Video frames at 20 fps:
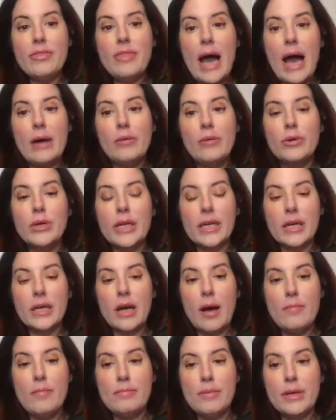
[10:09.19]
And that
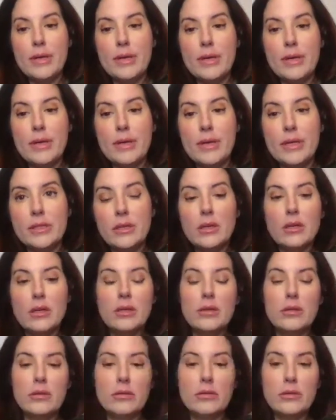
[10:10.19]
would encompass
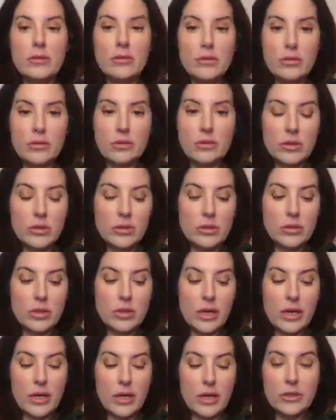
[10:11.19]

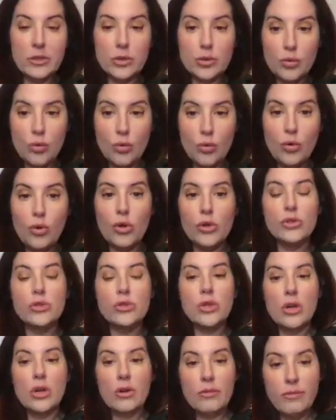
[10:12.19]
the
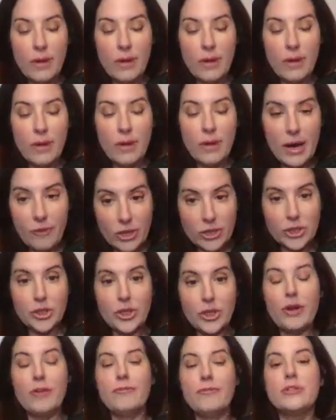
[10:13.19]
schools,
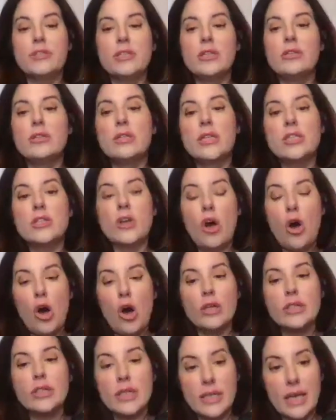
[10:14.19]
foster care
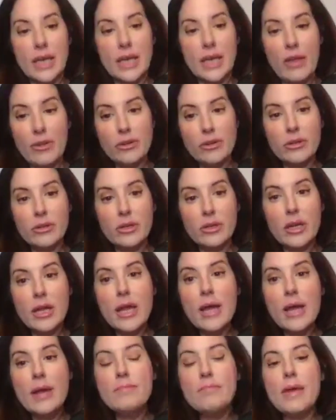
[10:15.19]
facilities all together,